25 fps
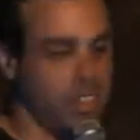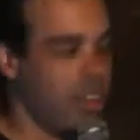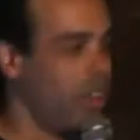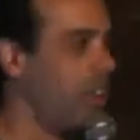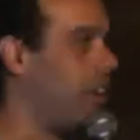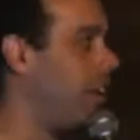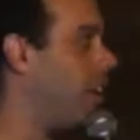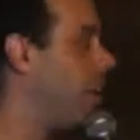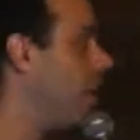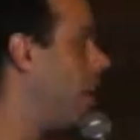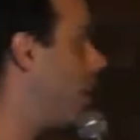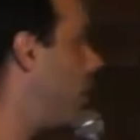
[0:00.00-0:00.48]

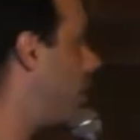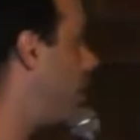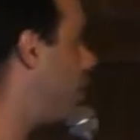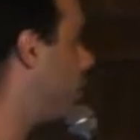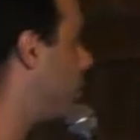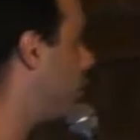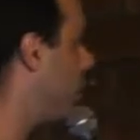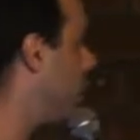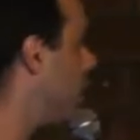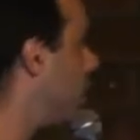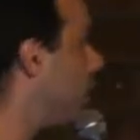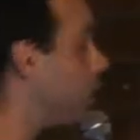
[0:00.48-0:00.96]
A
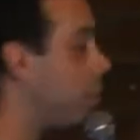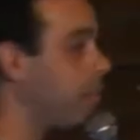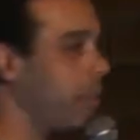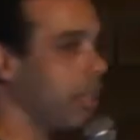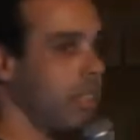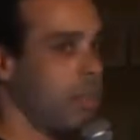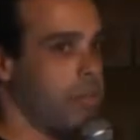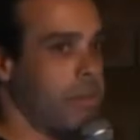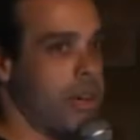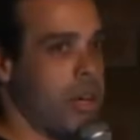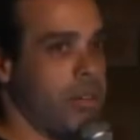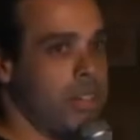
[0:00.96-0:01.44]
little
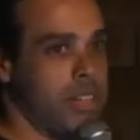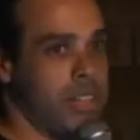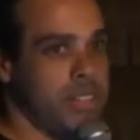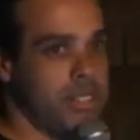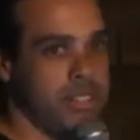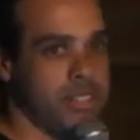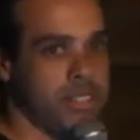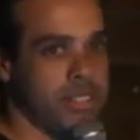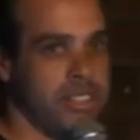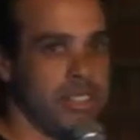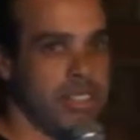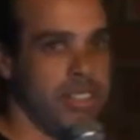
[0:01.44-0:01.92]
bit about
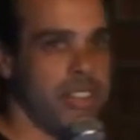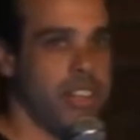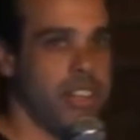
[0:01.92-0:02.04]
us.